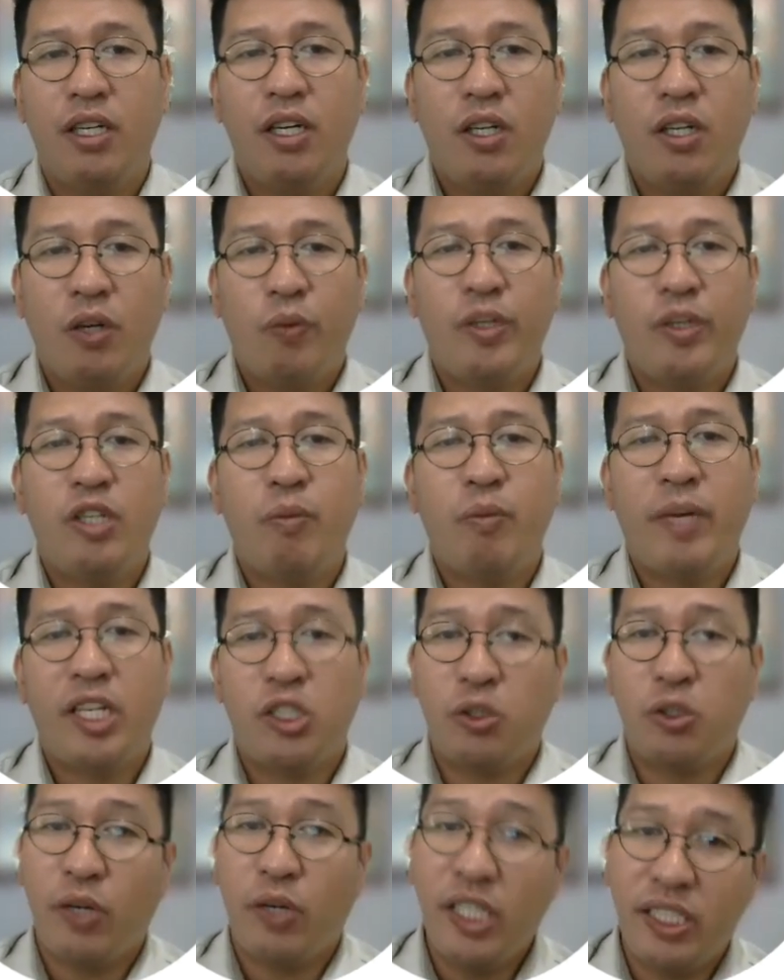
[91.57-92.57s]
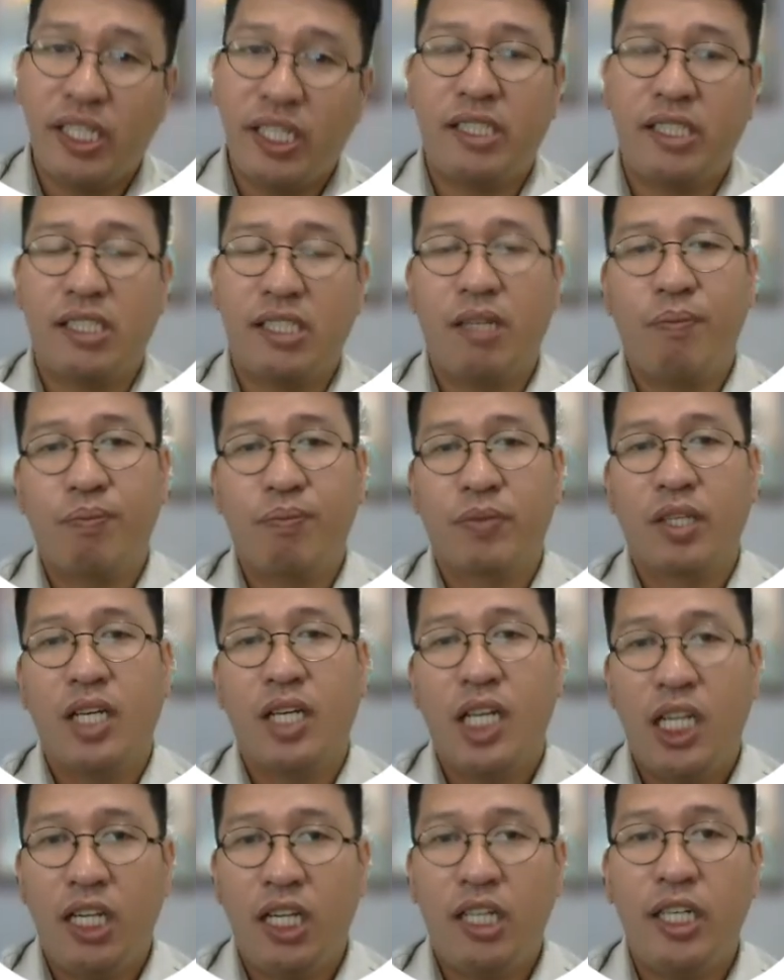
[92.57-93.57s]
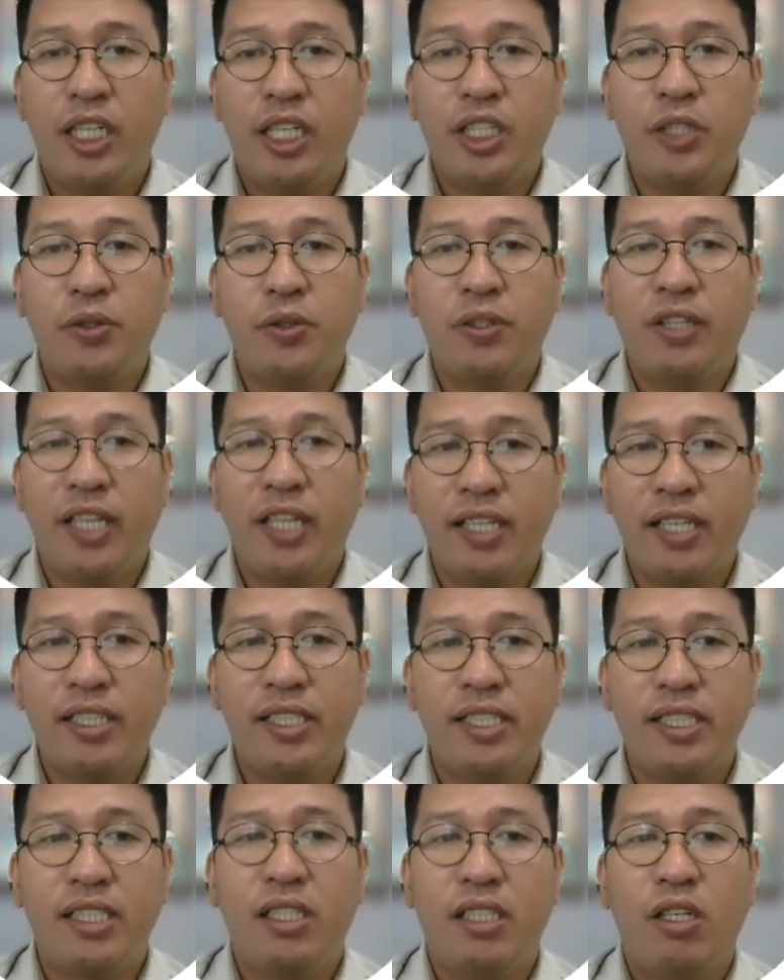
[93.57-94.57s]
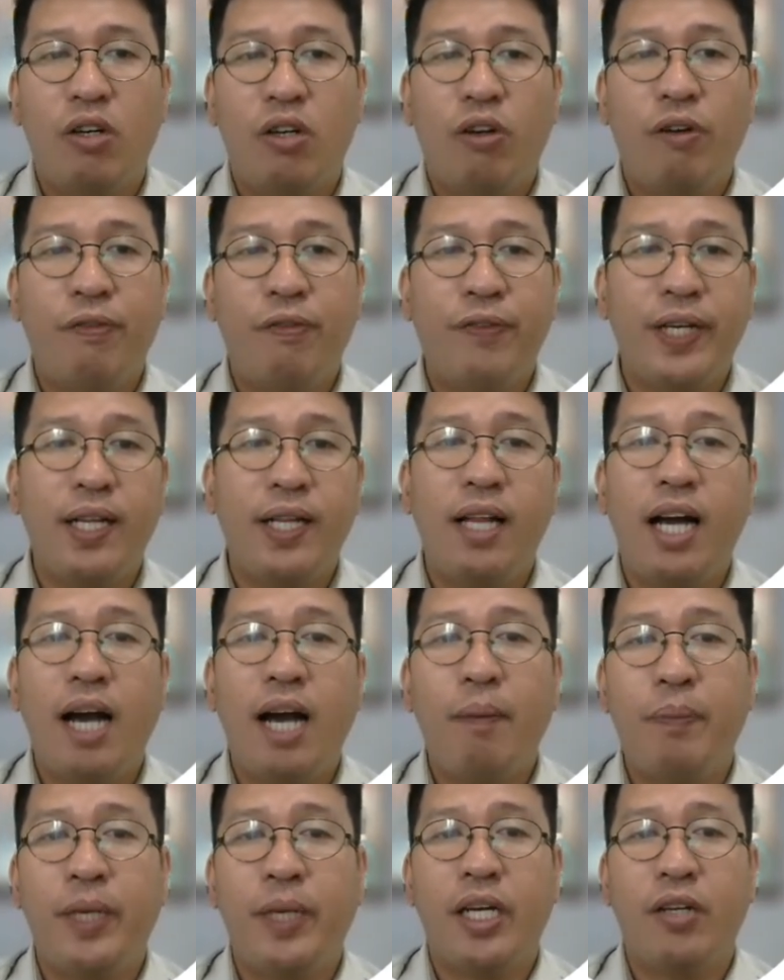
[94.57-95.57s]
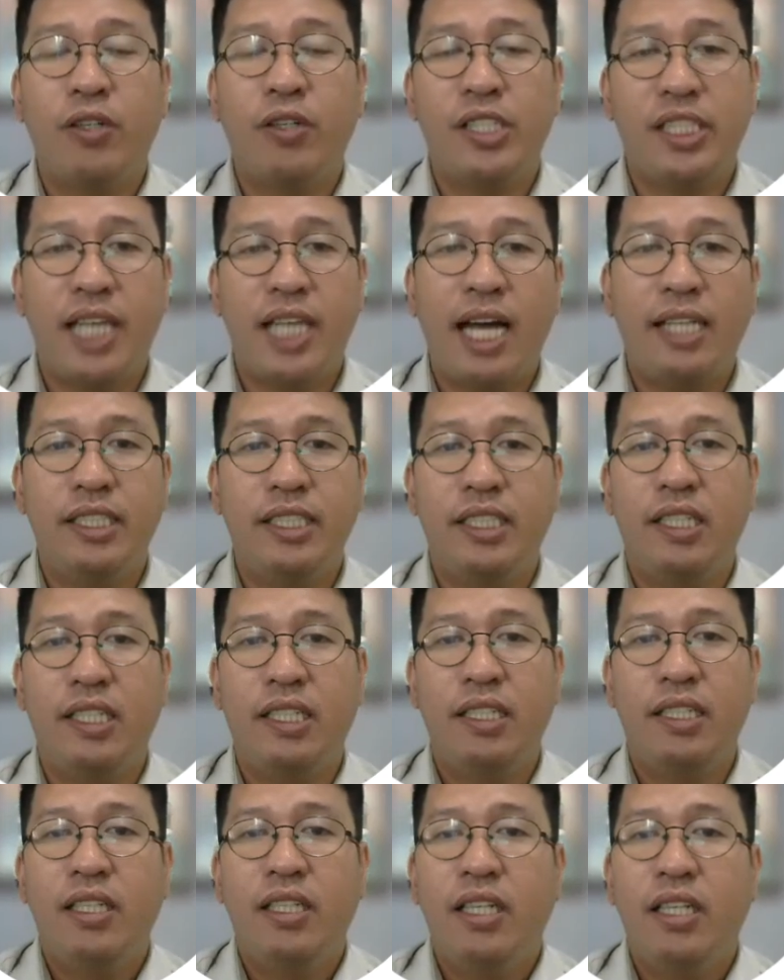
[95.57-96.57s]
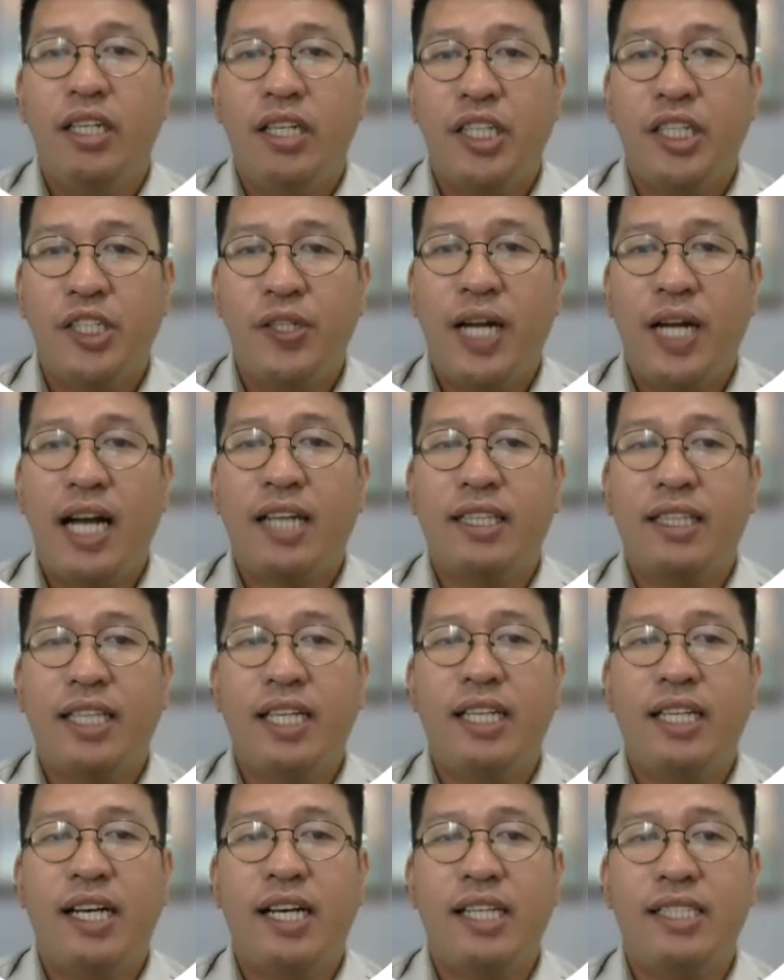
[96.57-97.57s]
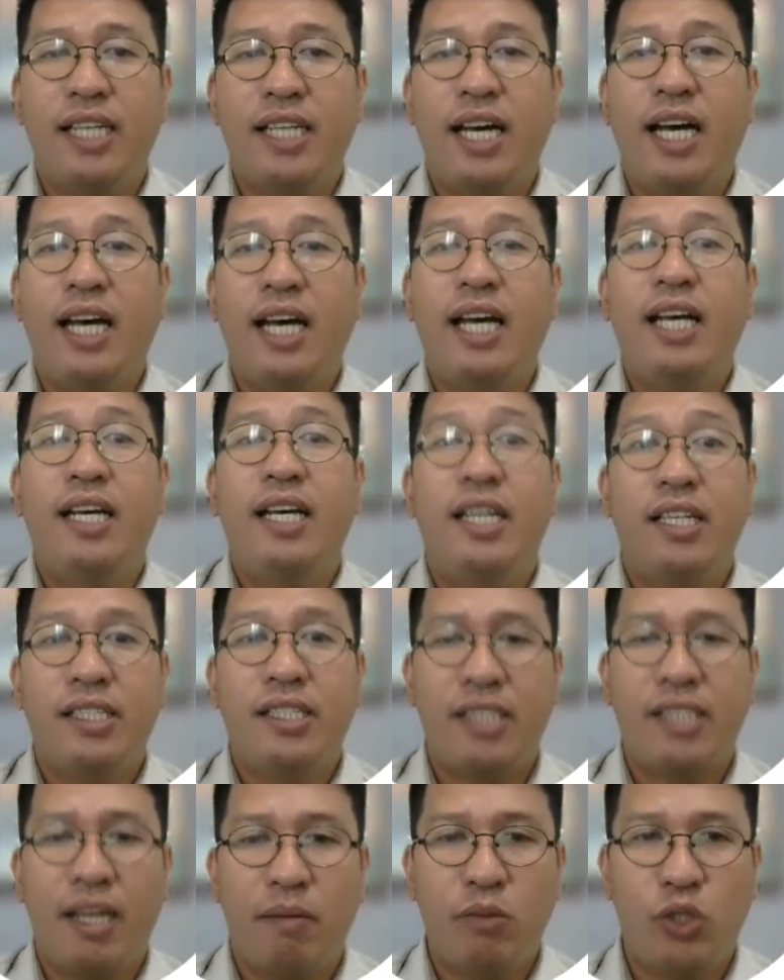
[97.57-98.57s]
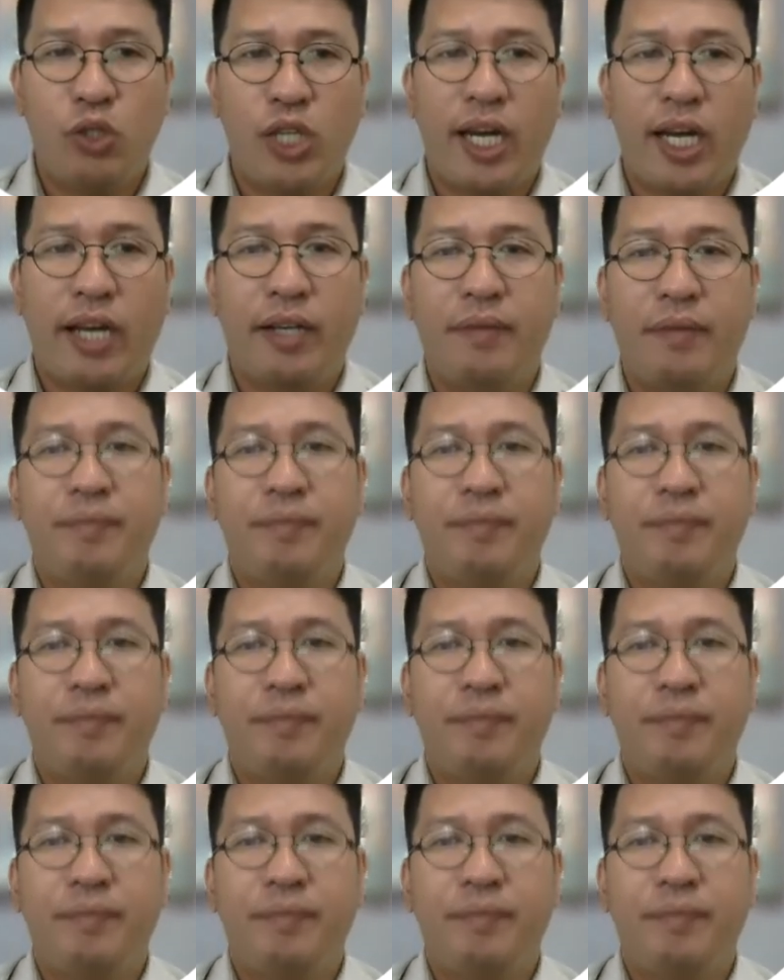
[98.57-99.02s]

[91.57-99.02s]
When you make choices, learn new things, or feel happy or sad, you're acting as a subject.